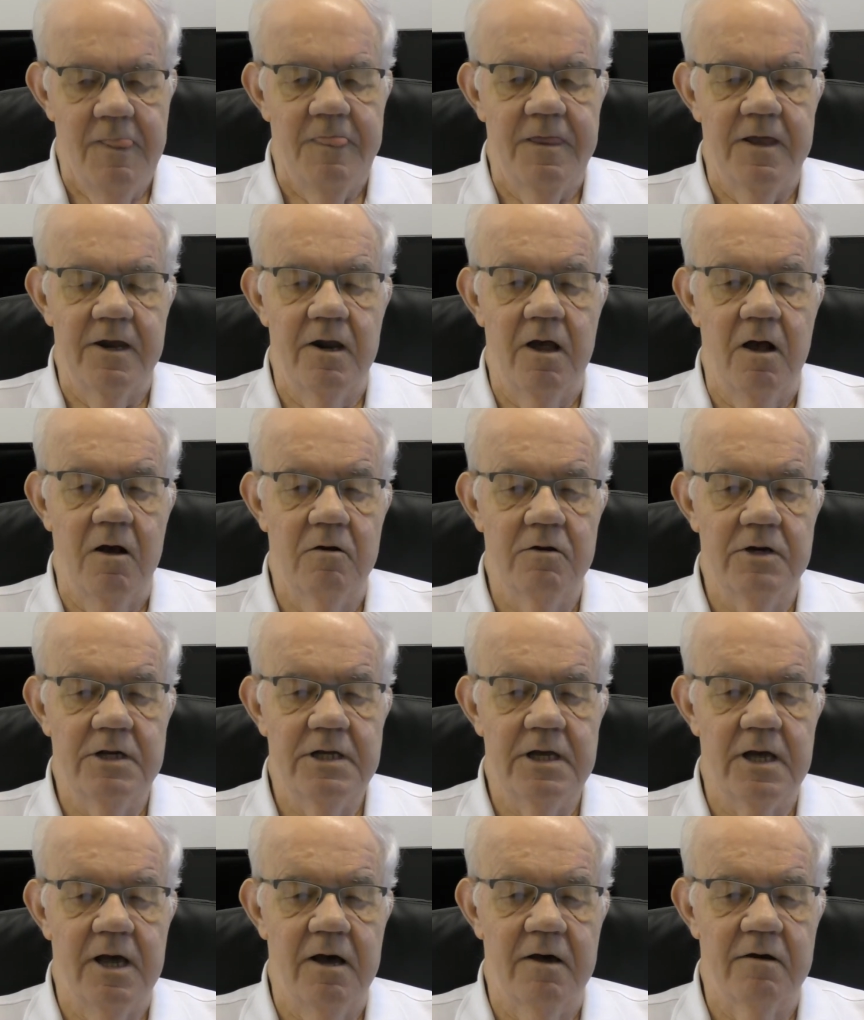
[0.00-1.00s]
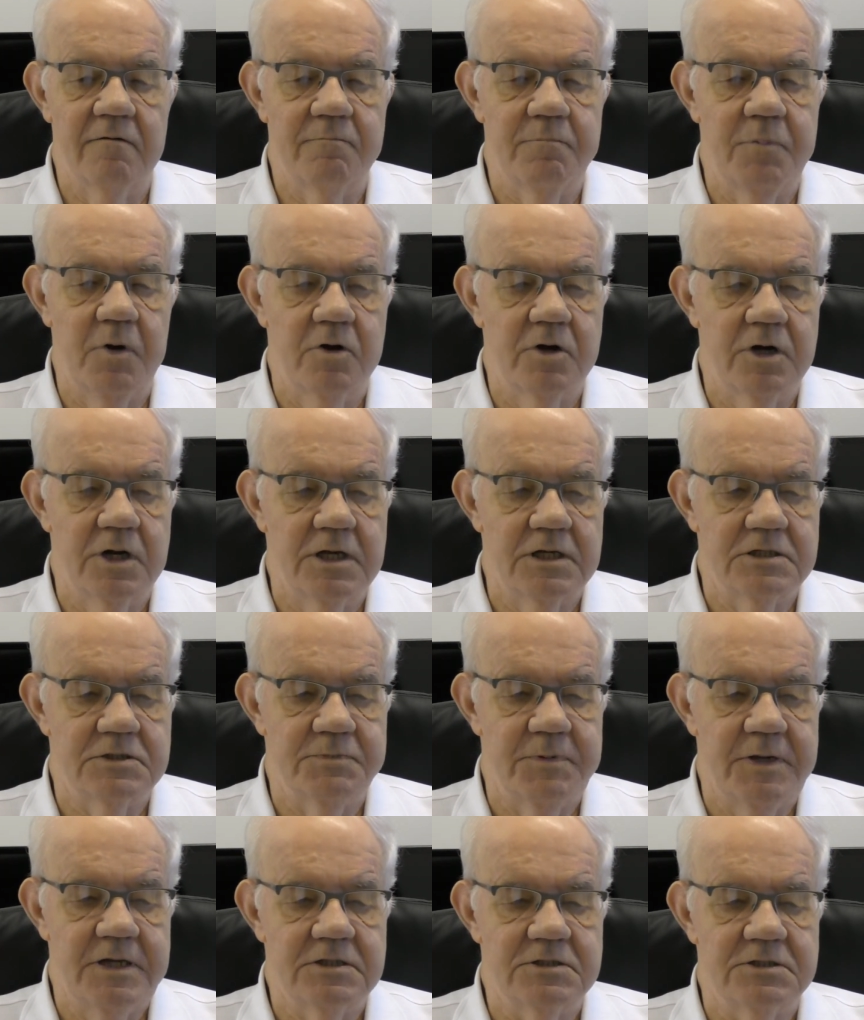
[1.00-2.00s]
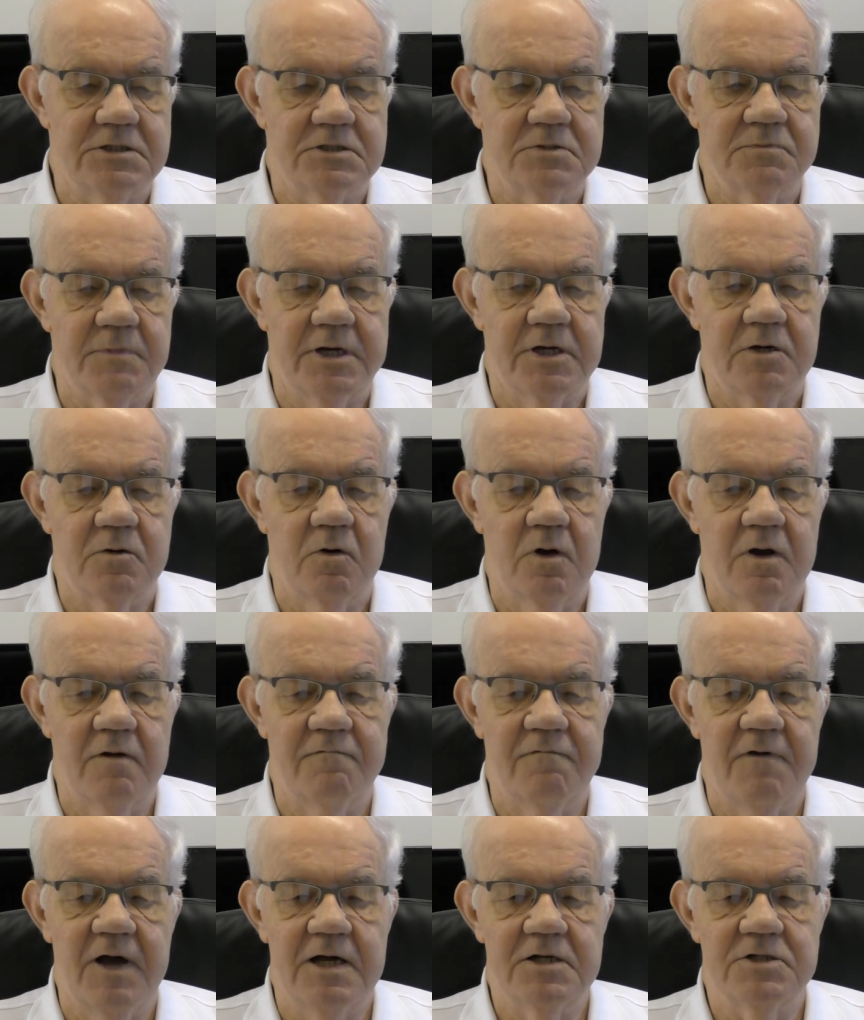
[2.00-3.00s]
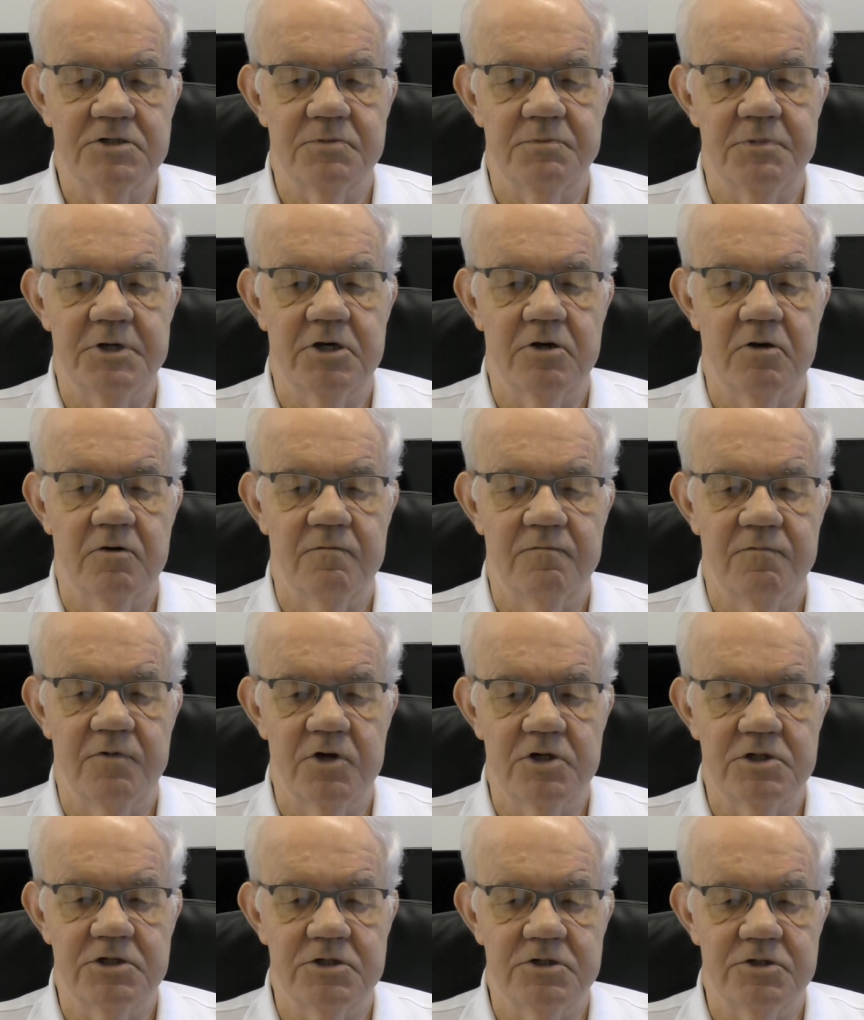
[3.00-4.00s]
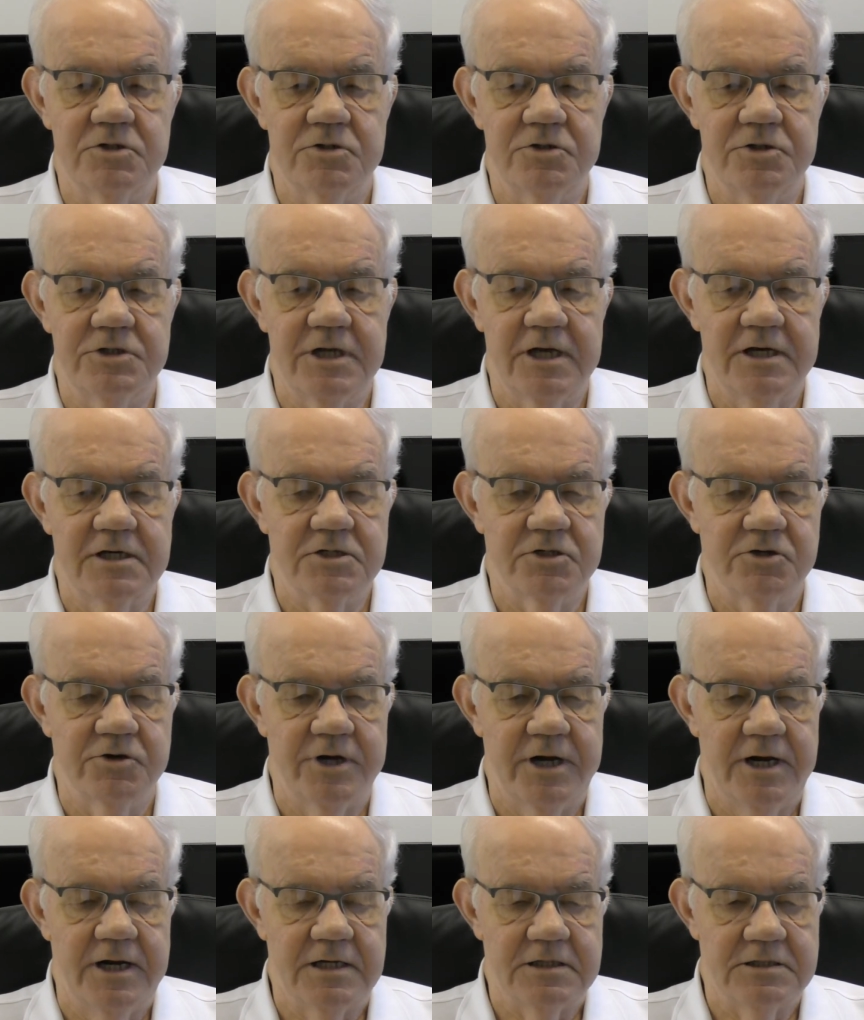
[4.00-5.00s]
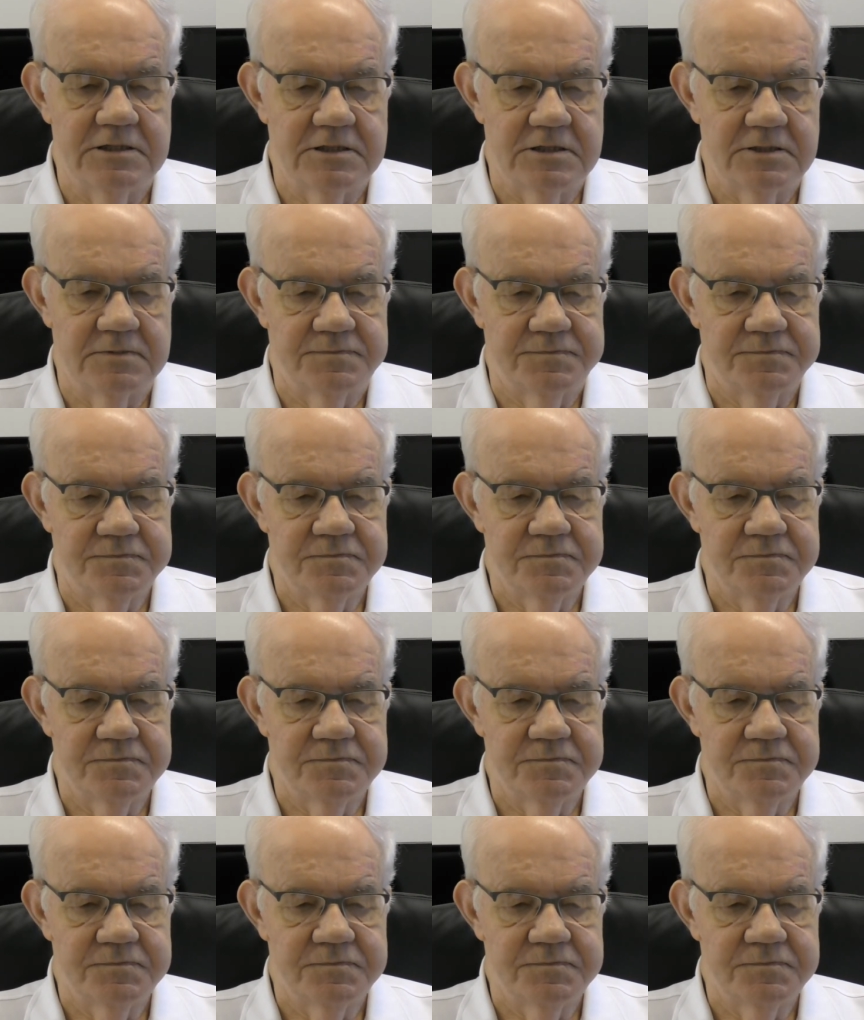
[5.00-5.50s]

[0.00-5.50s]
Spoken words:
then only out-of-pocket expenses may qualify to be converted to tax credits.